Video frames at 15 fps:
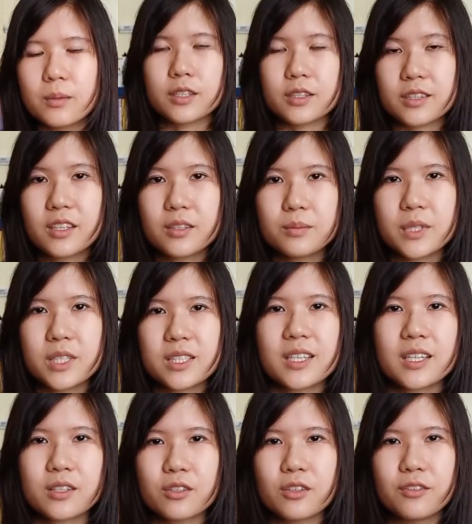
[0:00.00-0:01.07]
The third
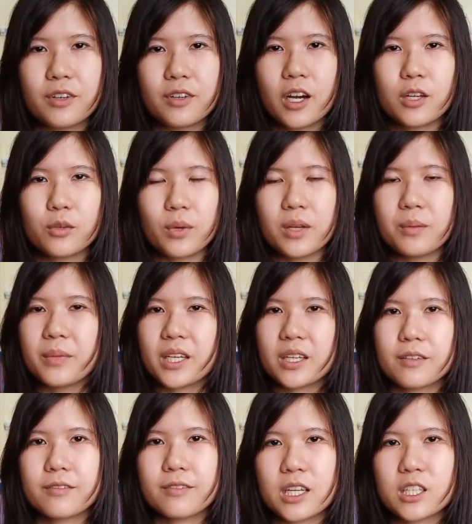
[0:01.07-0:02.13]
mistake to avoid when
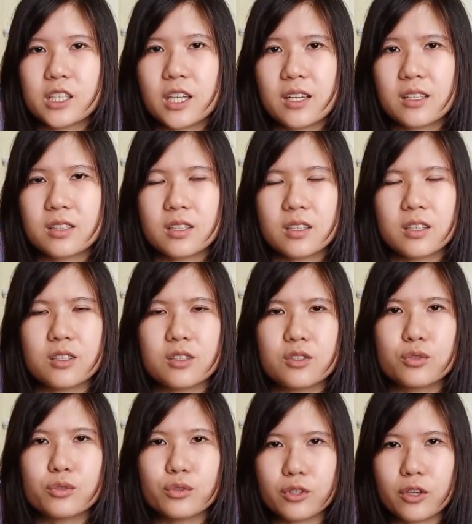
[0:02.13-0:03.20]
making flashcards
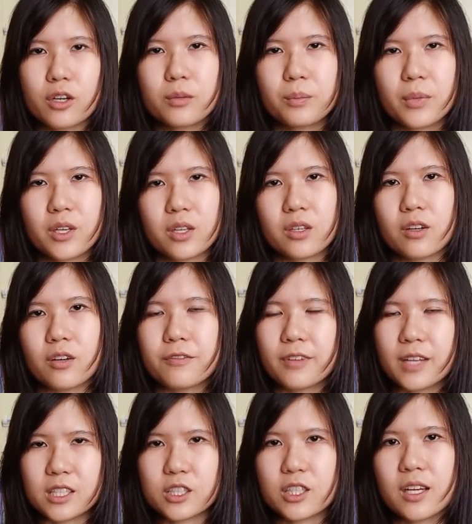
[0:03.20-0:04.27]
is to not make your
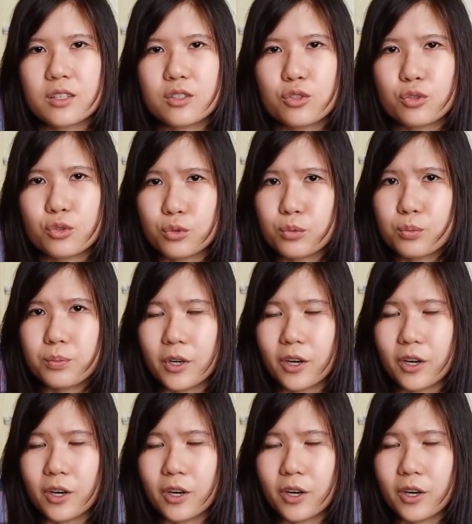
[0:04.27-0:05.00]
flashcards too